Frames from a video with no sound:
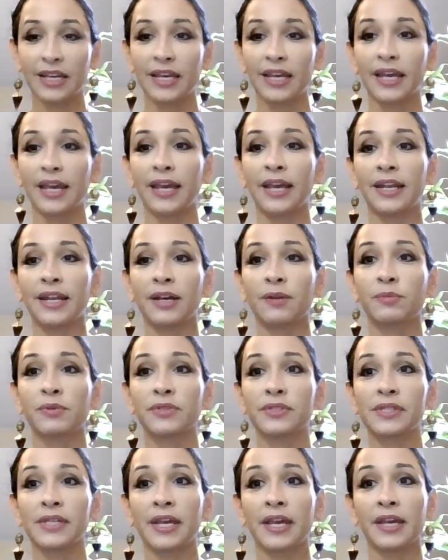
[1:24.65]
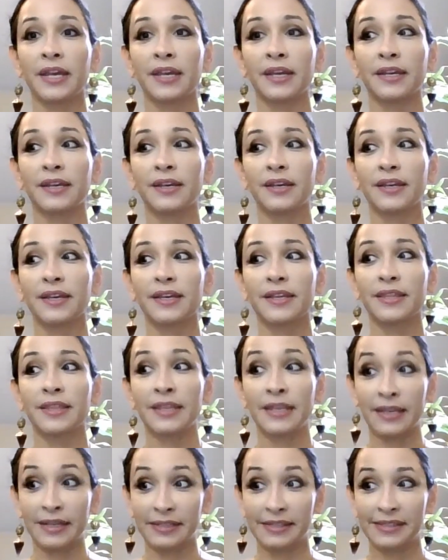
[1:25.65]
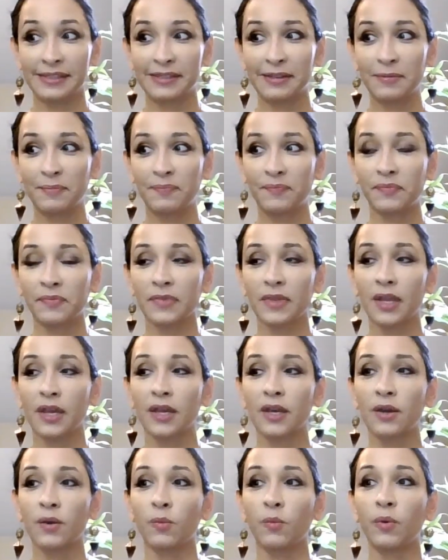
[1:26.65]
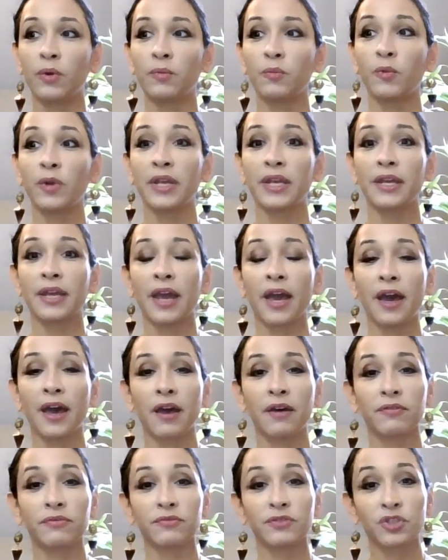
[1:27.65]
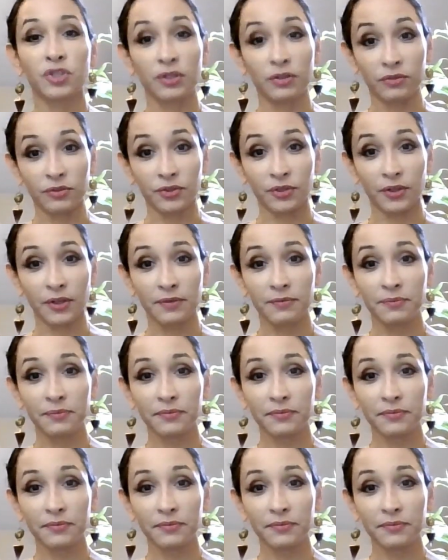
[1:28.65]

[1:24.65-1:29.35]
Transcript: And I will say this: when we have children,